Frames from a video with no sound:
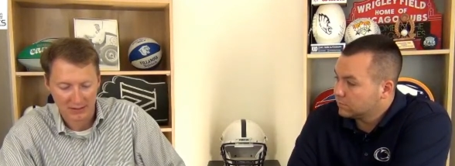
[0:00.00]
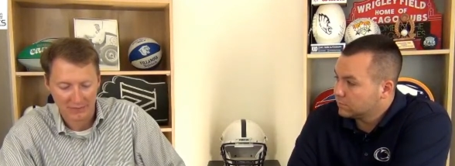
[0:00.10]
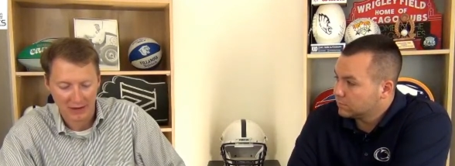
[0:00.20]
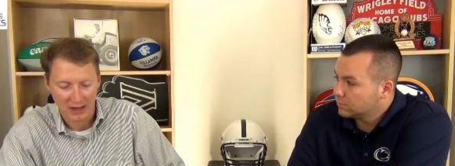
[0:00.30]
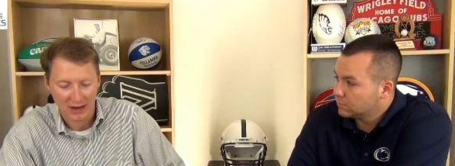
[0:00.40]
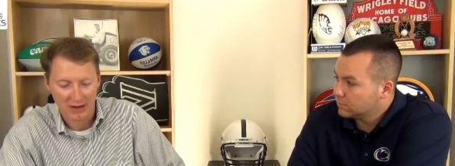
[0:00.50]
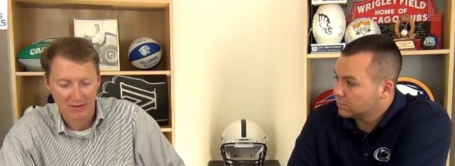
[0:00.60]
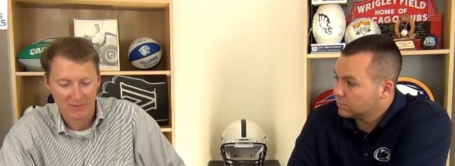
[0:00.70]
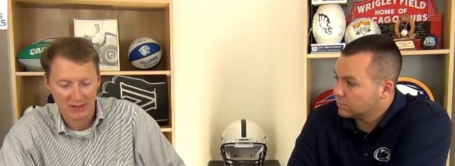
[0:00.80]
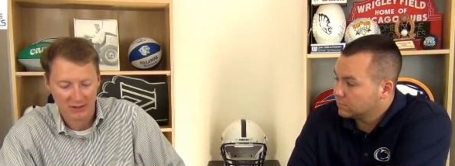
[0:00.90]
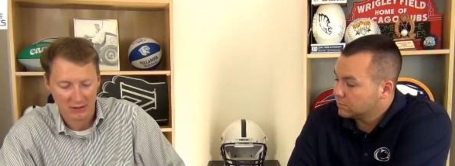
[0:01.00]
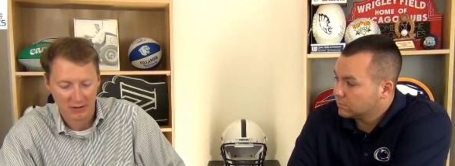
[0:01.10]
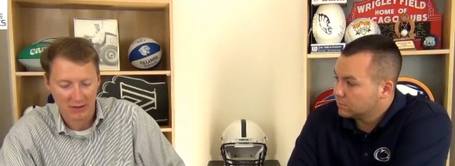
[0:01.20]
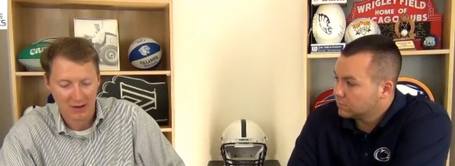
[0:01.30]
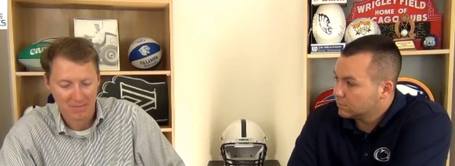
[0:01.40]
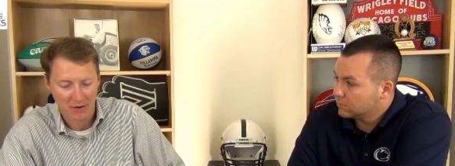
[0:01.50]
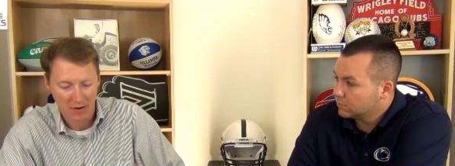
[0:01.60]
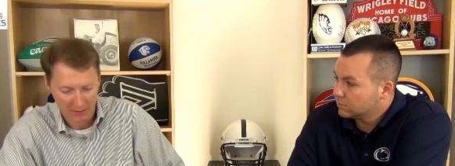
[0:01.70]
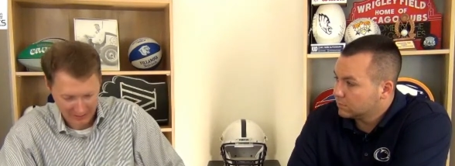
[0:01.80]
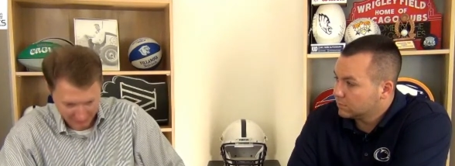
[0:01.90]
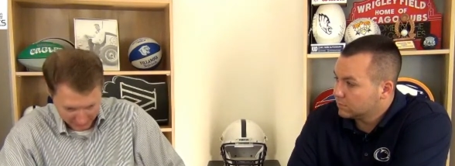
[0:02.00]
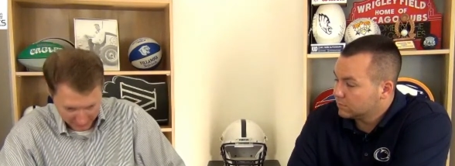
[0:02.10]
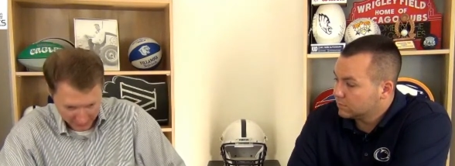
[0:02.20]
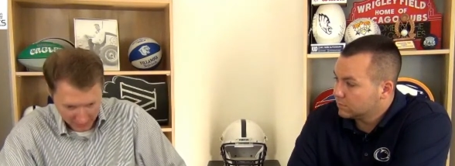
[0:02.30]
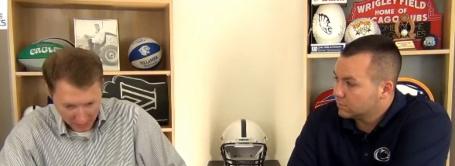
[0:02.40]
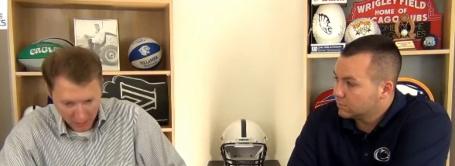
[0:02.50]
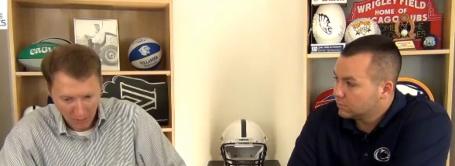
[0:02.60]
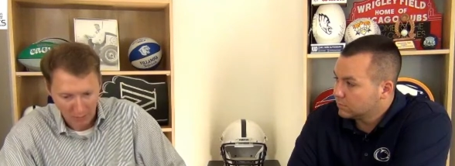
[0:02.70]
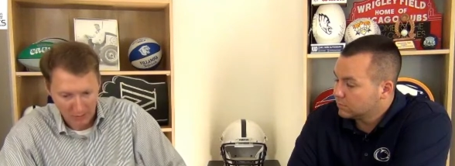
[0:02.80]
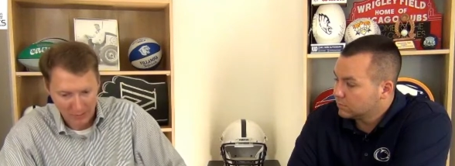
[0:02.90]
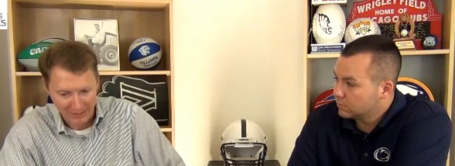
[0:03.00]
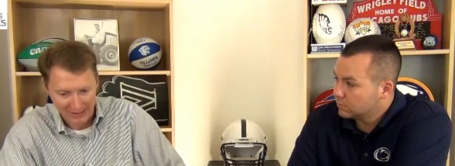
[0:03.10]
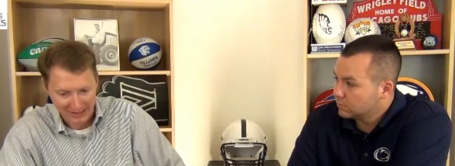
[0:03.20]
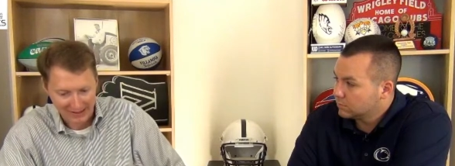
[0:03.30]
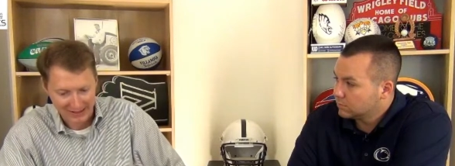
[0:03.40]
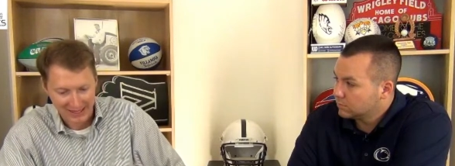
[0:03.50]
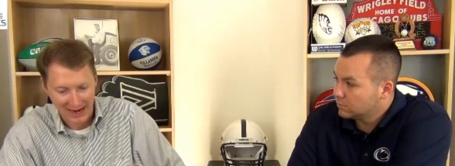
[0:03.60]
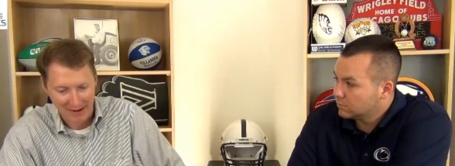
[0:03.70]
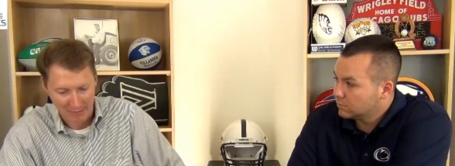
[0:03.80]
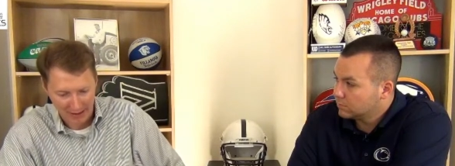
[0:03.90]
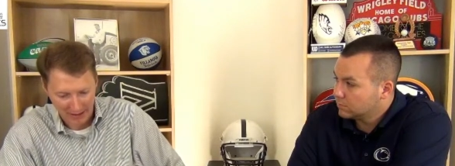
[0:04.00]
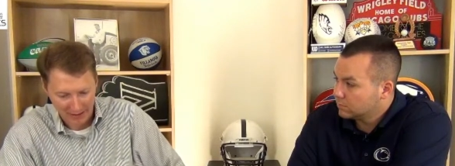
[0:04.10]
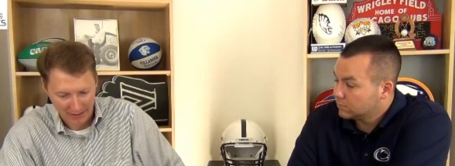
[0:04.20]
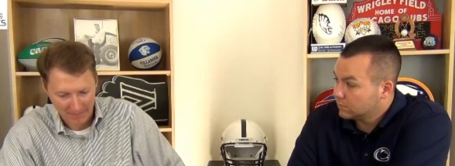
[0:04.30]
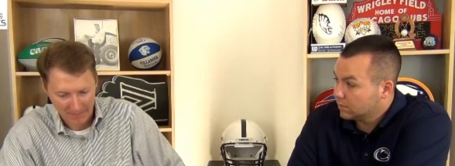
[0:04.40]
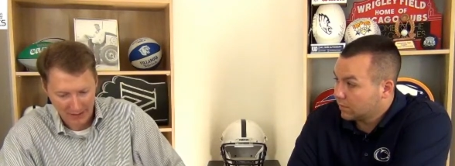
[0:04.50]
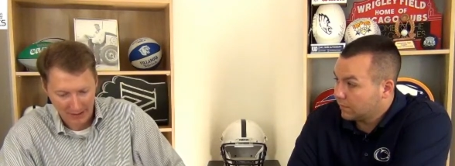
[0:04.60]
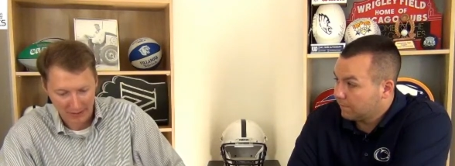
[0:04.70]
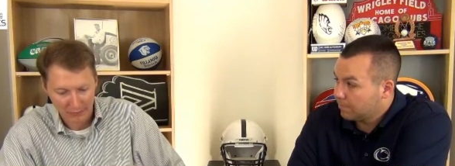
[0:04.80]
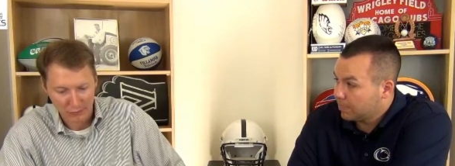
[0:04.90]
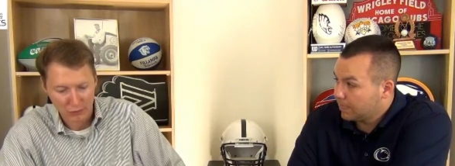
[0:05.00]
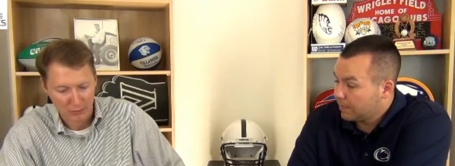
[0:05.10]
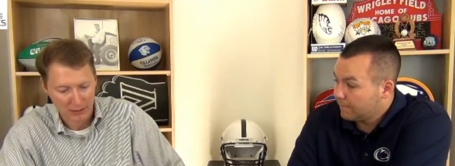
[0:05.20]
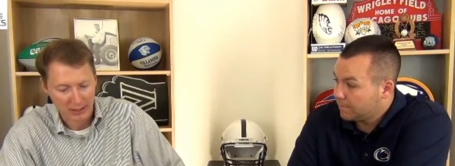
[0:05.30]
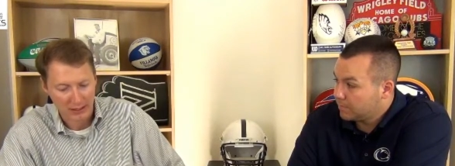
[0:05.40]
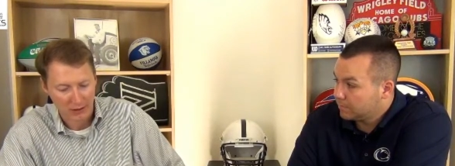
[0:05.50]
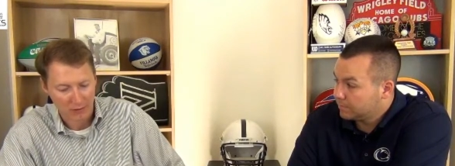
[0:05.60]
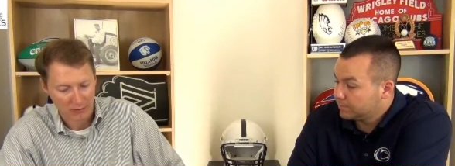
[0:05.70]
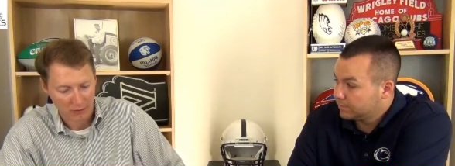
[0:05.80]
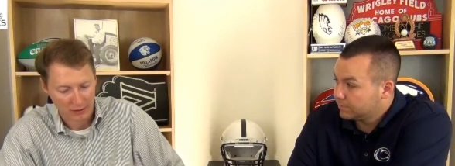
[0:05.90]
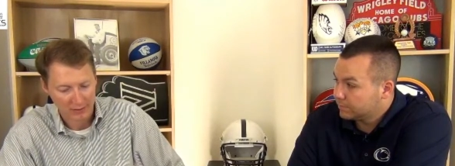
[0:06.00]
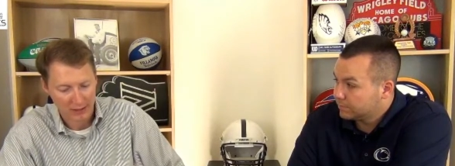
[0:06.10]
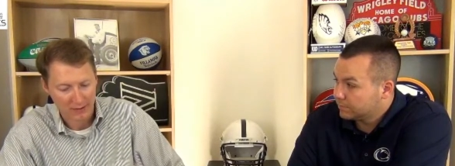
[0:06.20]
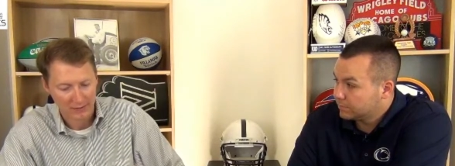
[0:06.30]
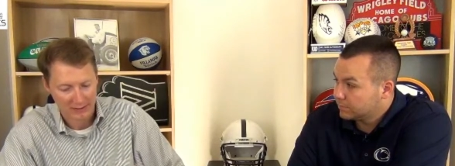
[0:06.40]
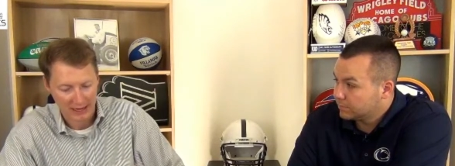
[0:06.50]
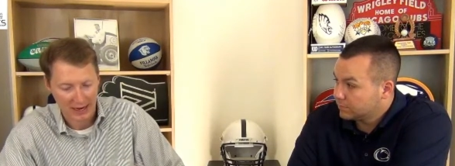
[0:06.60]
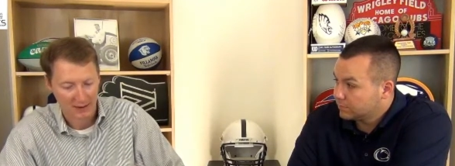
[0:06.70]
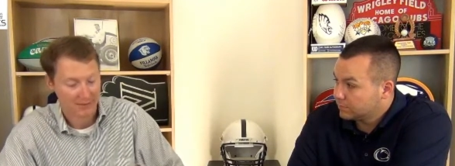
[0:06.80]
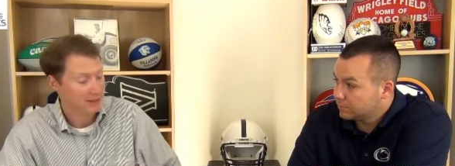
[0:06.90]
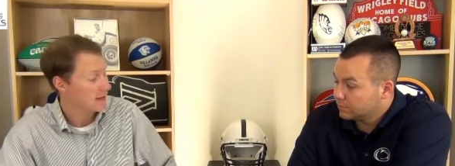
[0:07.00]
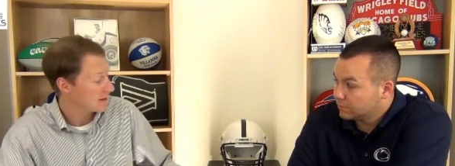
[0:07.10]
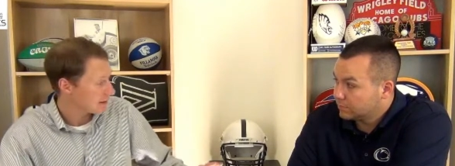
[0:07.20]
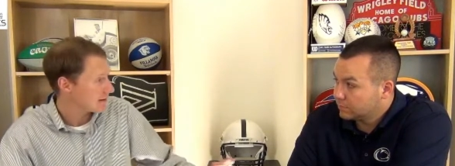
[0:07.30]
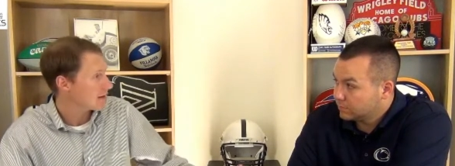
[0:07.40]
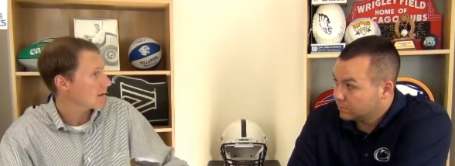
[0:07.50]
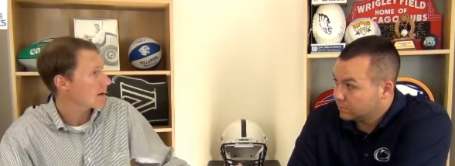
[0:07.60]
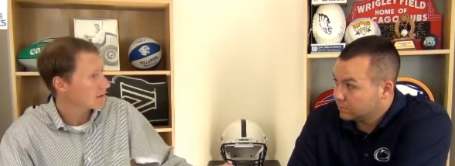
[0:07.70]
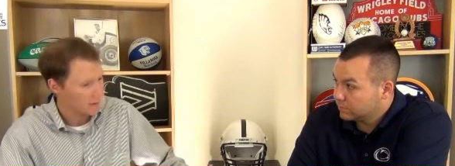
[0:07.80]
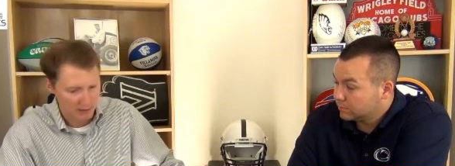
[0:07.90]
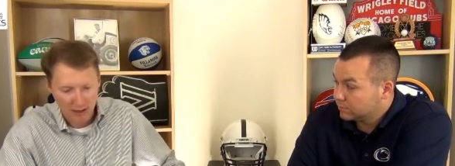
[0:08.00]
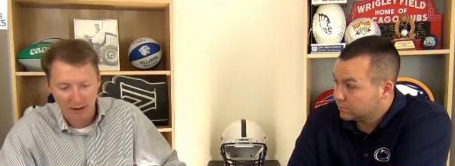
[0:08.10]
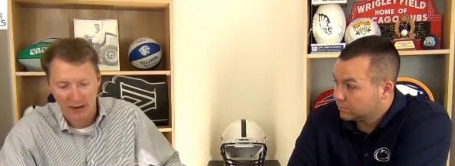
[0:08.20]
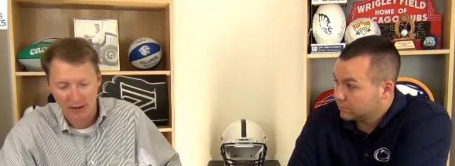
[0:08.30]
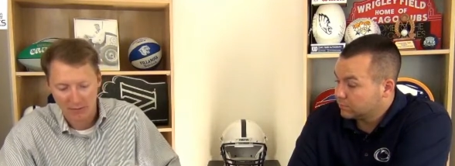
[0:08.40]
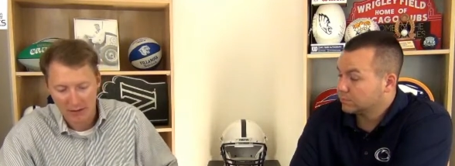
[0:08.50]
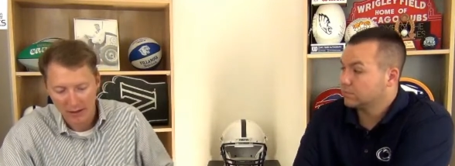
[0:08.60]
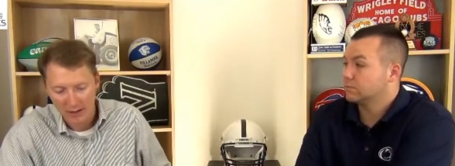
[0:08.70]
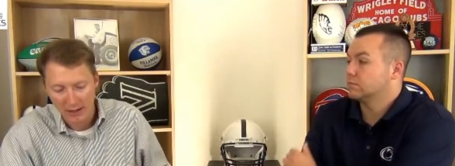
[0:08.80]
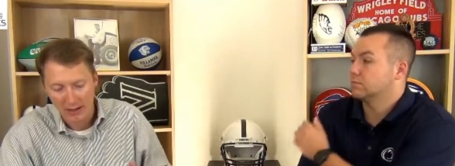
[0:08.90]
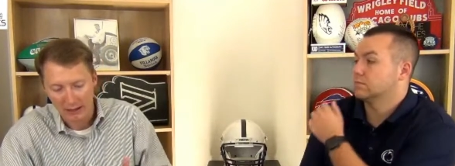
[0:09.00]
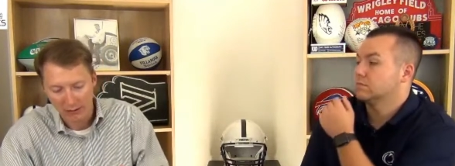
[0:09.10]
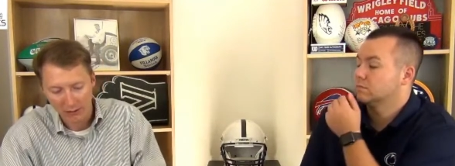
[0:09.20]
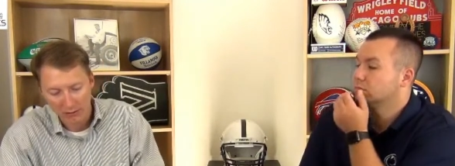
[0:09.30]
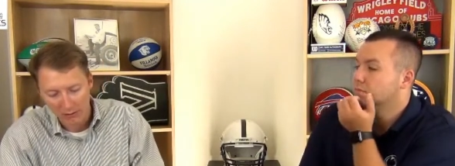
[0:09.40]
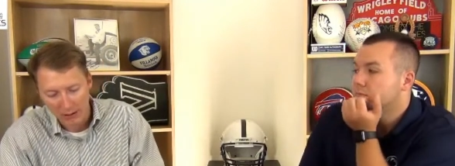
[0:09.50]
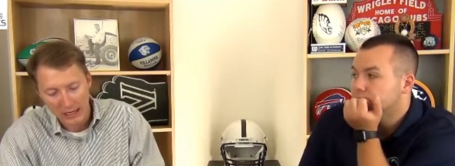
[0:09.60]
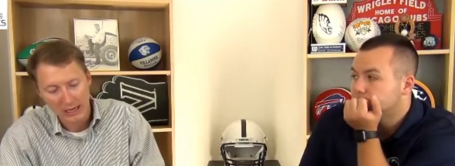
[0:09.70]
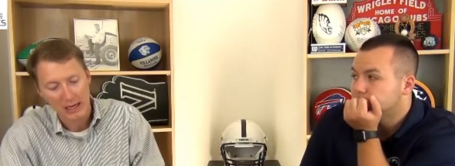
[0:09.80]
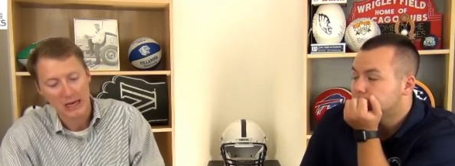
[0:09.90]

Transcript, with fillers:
Speaker 1: of non-divisional opponents would be the tiebreaker. And those three cross conference games in this theoretical scenario Illinois,